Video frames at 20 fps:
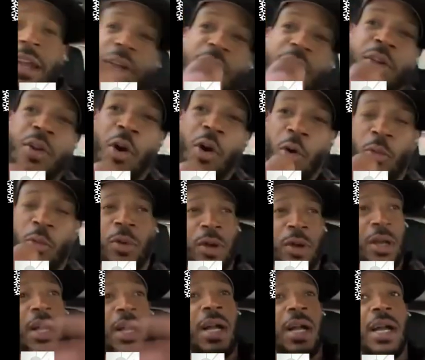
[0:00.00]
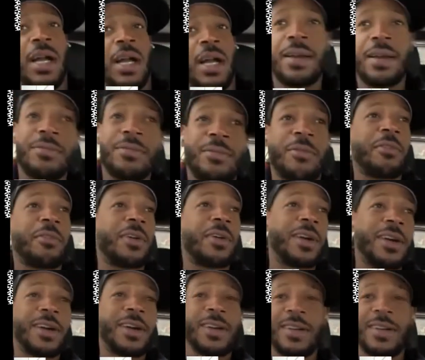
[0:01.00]
and like the cobra, the and
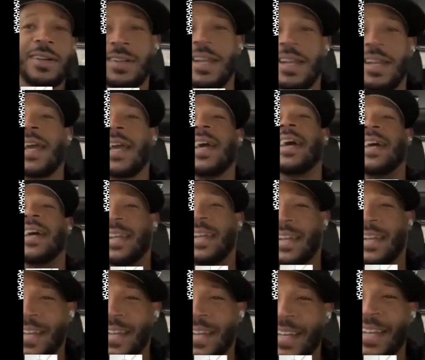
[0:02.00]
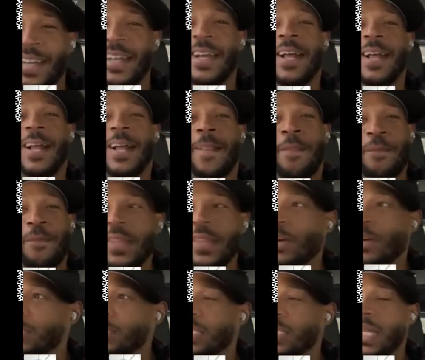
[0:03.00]
yeah. yeah, yeah, and
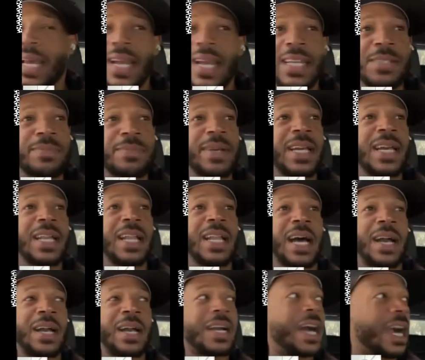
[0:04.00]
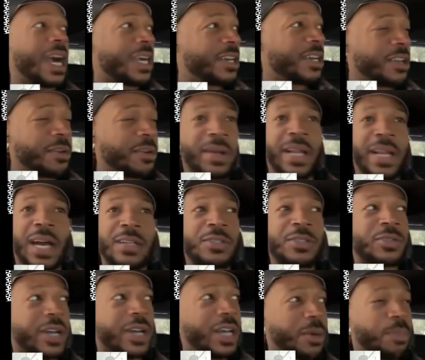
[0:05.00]
those things, man. I, I could have been
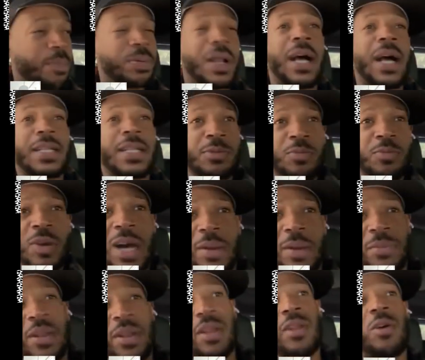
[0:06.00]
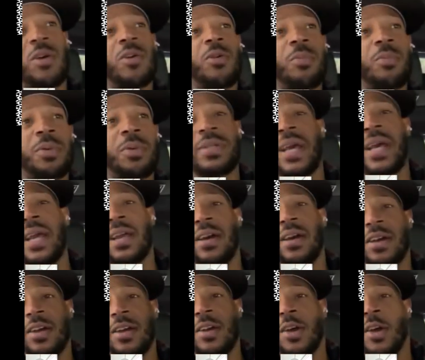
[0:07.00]
out trying to plot to rob the local bodega,
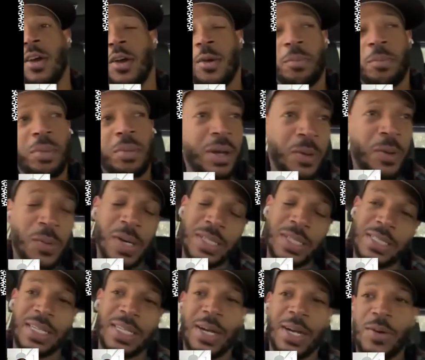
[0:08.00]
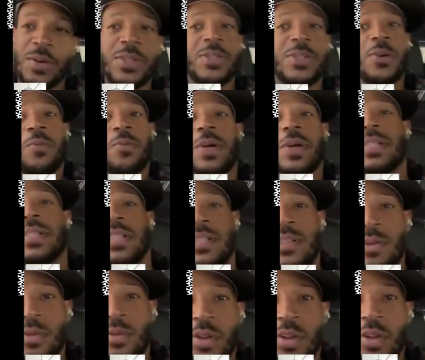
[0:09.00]
mm-hmm. but I wasn't. I was so busy
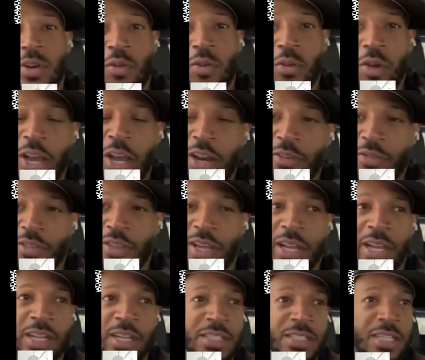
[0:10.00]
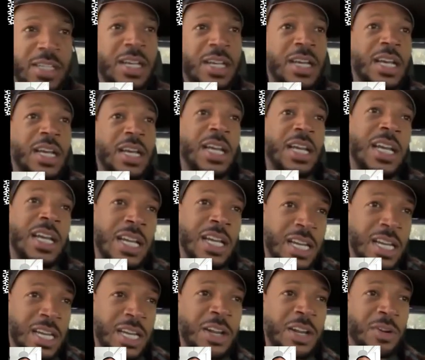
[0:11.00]
doing the creative things,
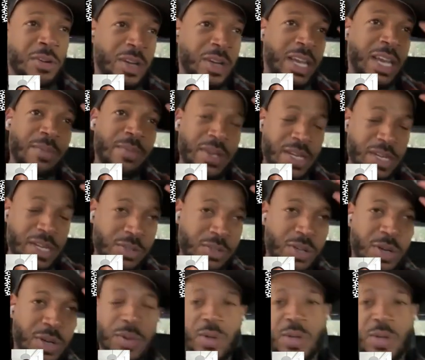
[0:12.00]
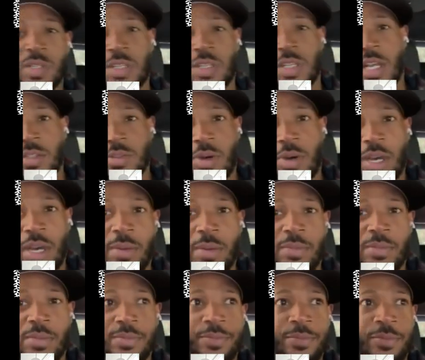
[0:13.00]
and you know, it kept me out of trouble. And that's why
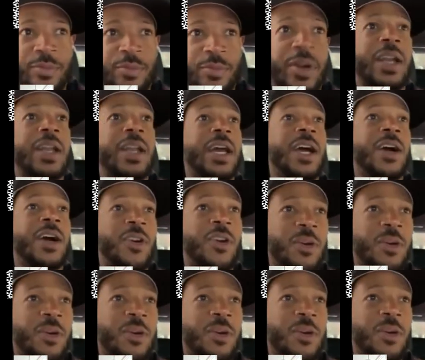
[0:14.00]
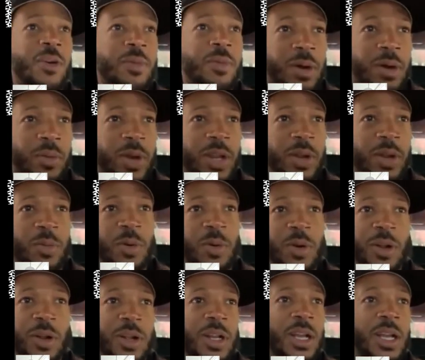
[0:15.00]
I'm. Right now, on my way to
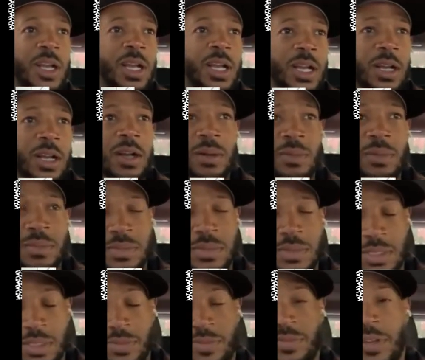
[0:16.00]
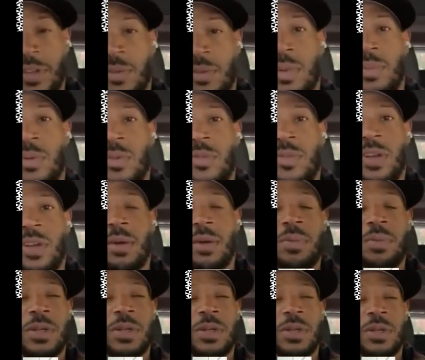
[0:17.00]
work um, to film a movie I'm
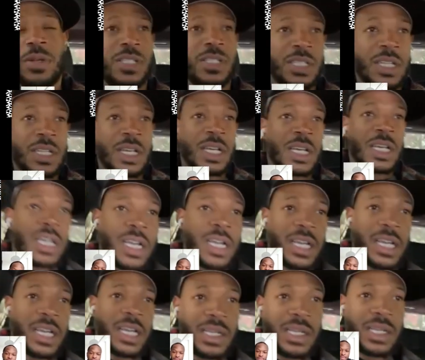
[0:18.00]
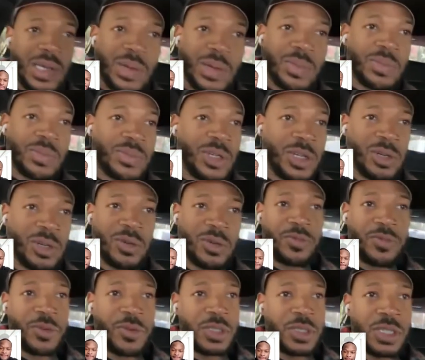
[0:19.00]
producing, and mm-hmm. um, you know,
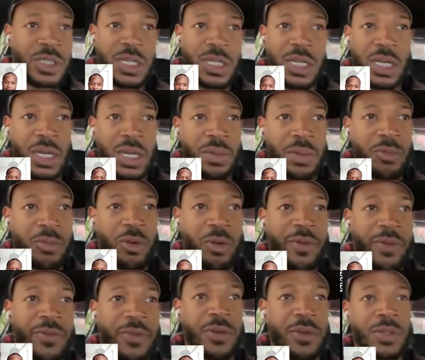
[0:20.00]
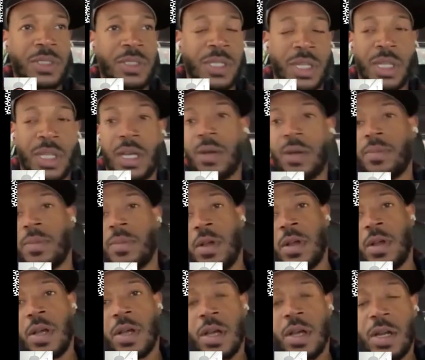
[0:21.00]
feels good, and I'm grateful to them.
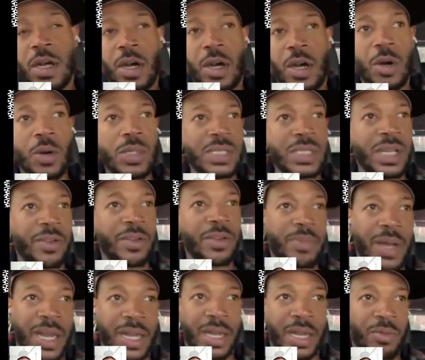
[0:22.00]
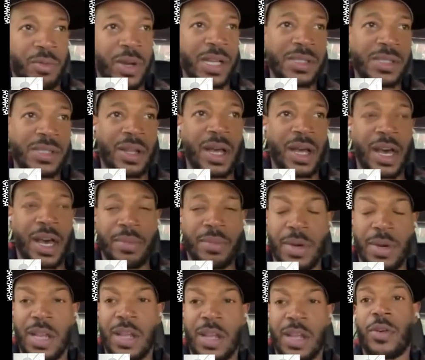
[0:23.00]
And I'll always give back. I've raised a lot of
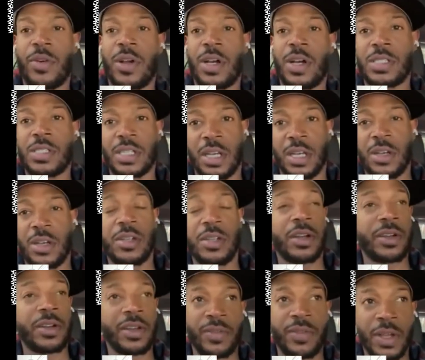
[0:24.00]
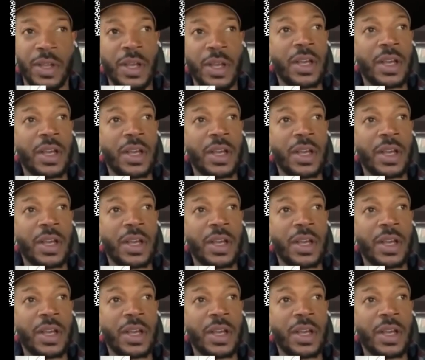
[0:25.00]
money for the Hudson Guild, and I've given,